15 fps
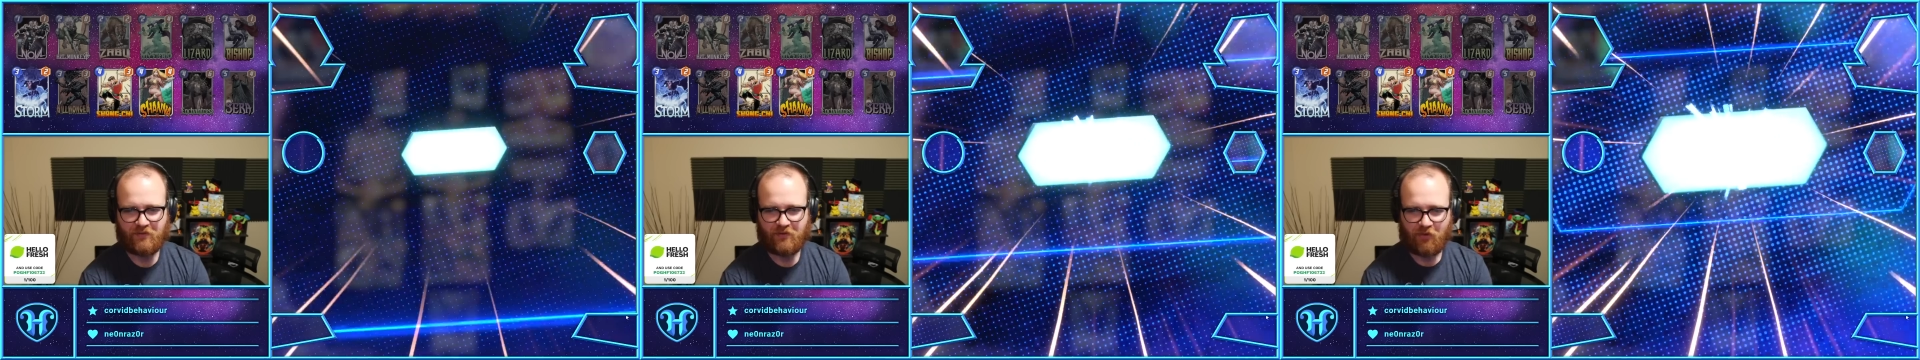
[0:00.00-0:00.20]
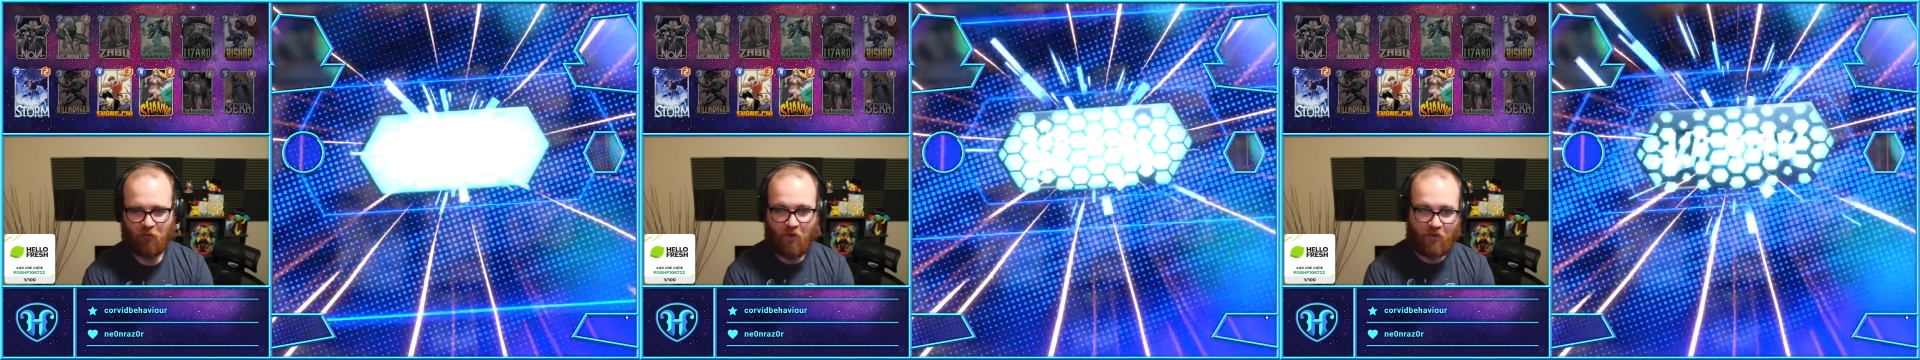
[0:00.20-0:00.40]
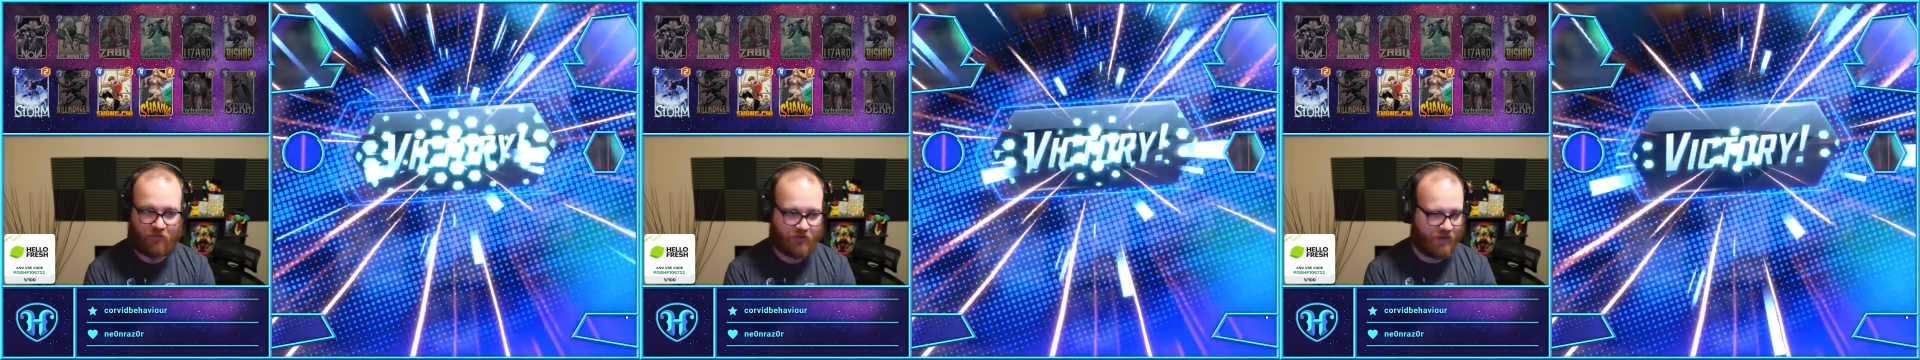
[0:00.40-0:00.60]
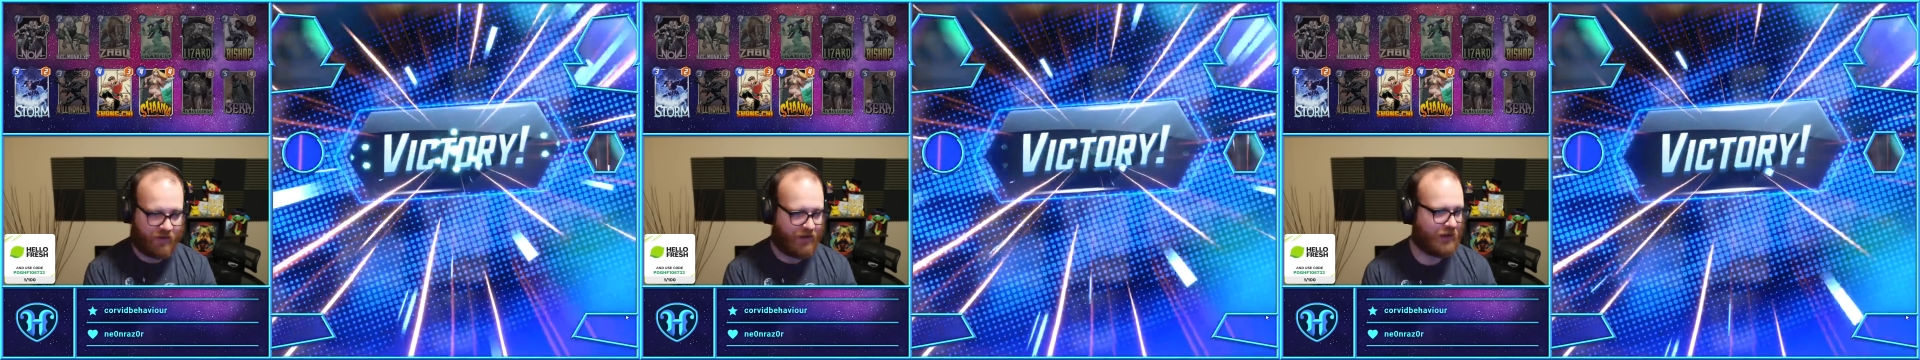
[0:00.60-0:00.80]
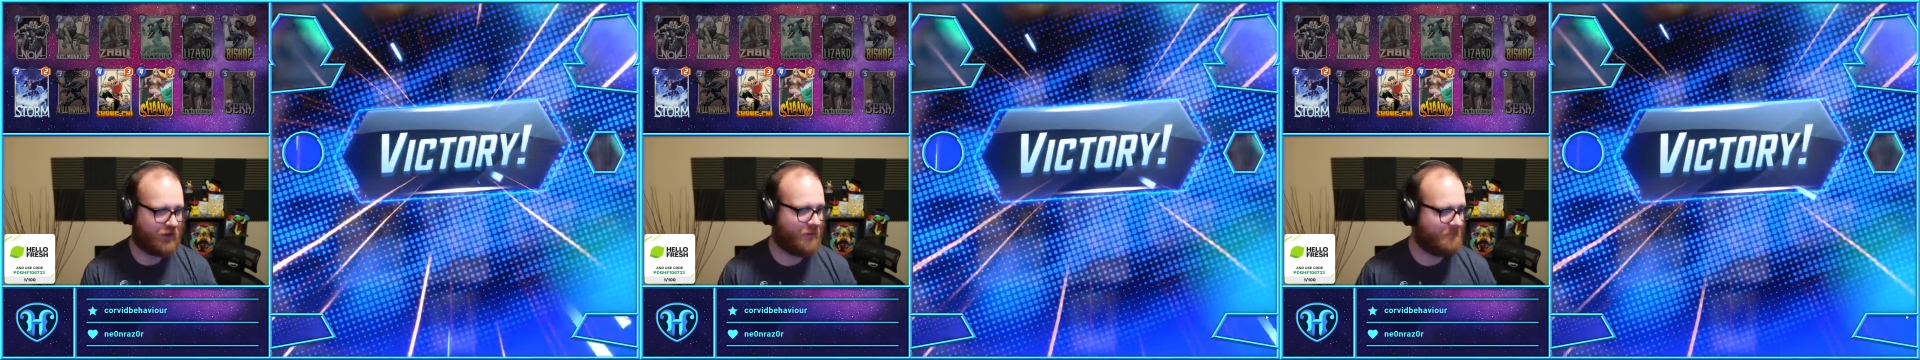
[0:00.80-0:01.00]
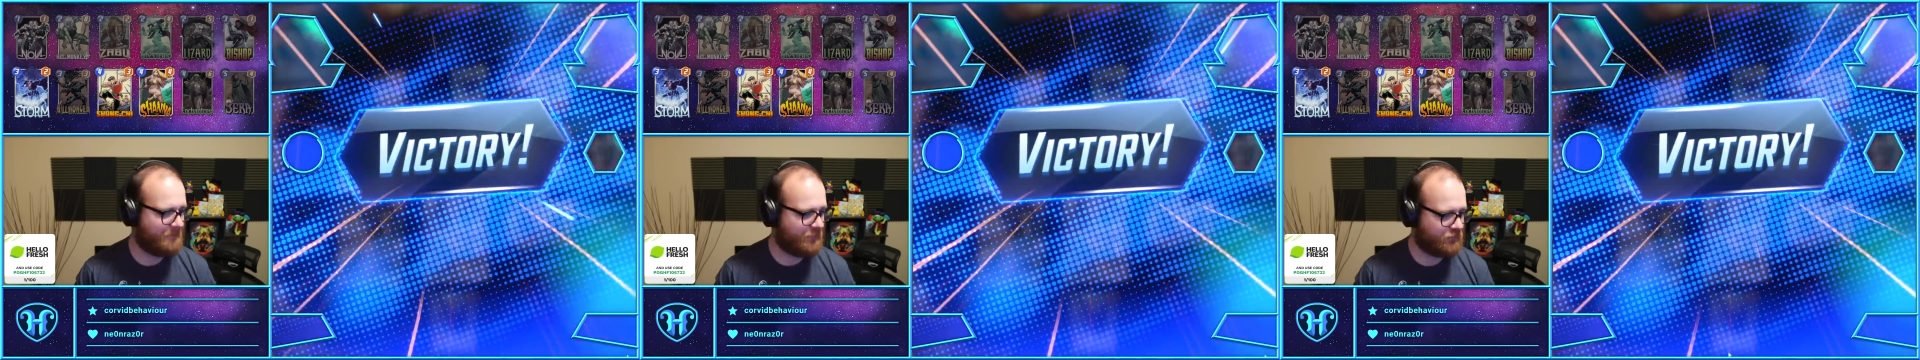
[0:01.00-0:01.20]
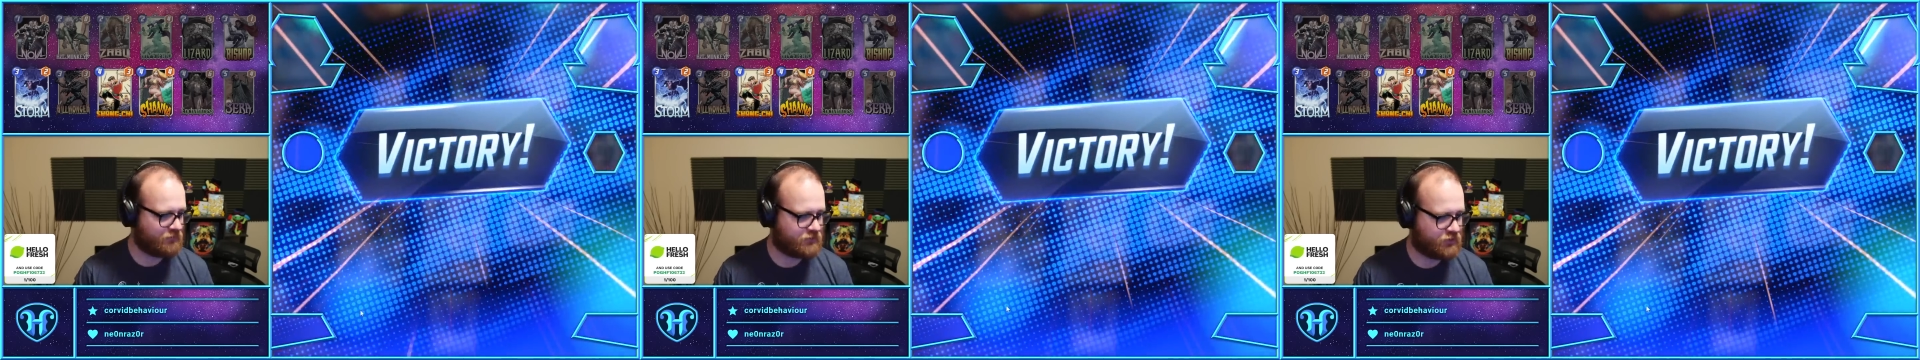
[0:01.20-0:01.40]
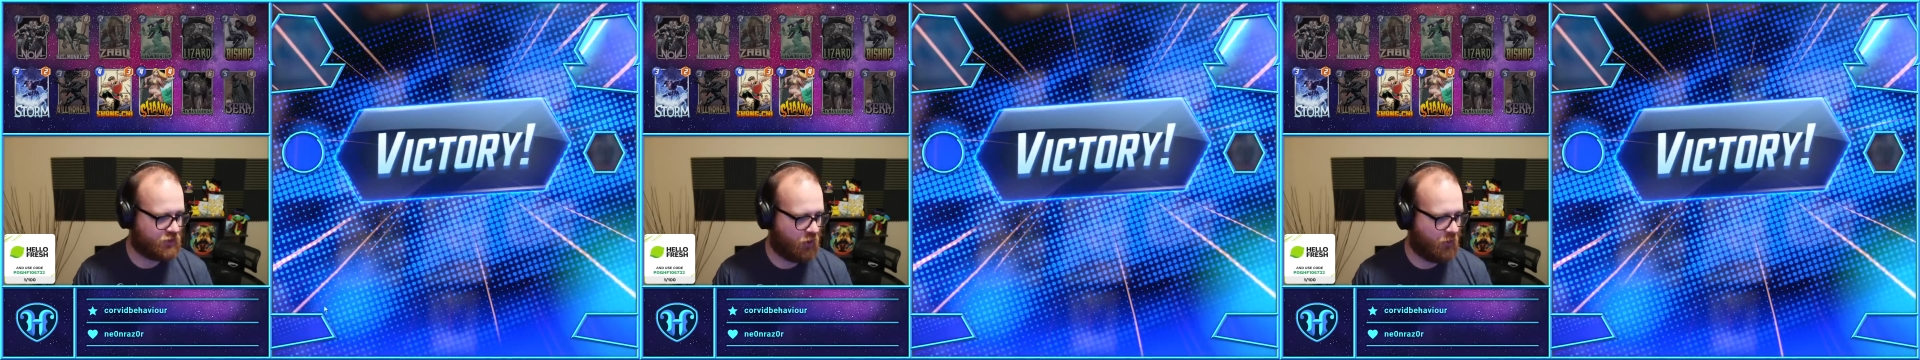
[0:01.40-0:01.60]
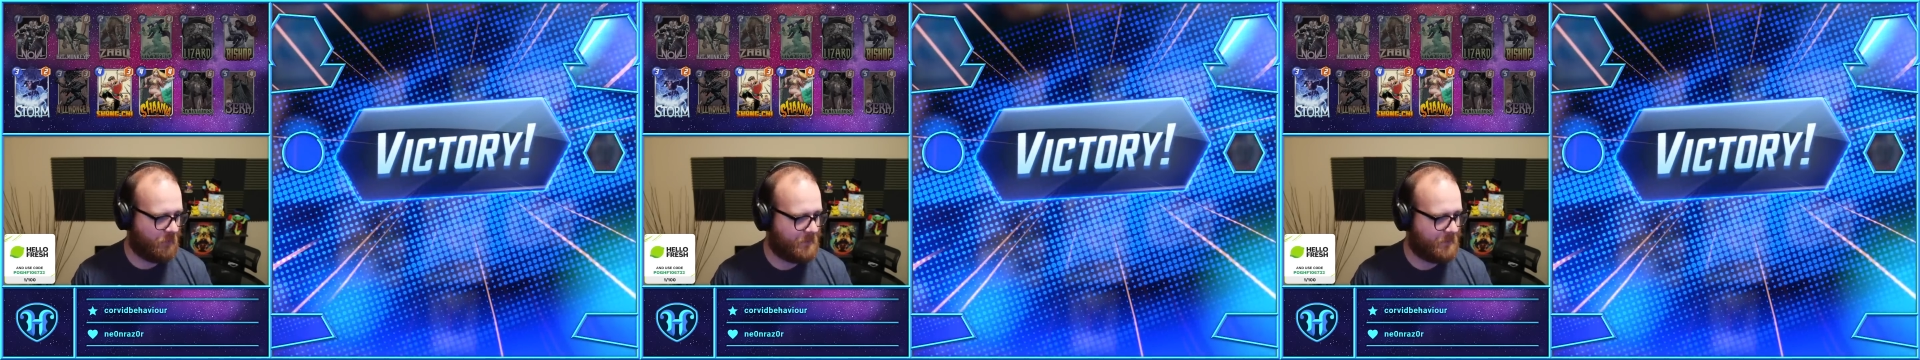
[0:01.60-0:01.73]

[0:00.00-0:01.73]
Quality numbers go